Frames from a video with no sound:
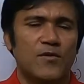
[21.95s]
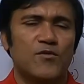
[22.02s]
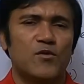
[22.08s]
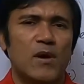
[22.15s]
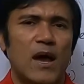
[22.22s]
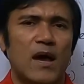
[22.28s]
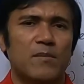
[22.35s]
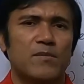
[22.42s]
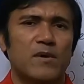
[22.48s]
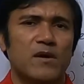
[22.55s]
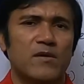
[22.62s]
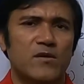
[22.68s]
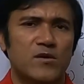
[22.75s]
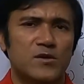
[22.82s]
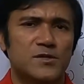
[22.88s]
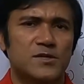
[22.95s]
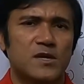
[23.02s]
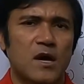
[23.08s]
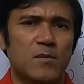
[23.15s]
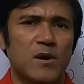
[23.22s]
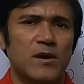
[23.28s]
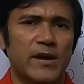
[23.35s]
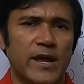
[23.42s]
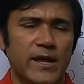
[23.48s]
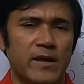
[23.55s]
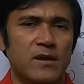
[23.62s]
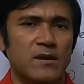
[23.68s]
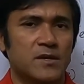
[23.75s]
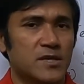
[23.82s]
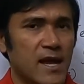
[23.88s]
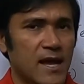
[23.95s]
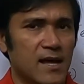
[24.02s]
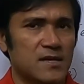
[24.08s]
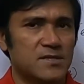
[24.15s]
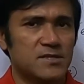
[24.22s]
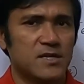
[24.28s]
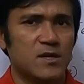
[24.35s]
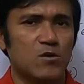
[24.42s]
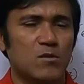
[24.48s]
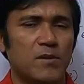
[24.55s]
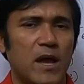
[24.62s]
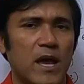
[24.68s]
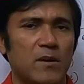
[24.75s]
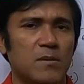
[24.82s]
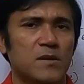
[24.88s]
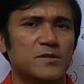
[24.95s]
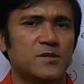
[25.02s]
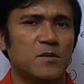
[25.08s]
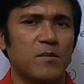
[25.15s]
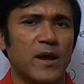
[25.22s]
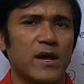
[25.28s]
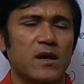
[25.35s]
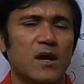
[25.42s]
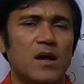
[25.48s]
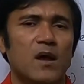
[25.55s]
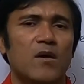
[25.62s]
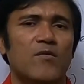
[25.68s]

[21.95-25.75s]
If you have good command in tense, you will be able to make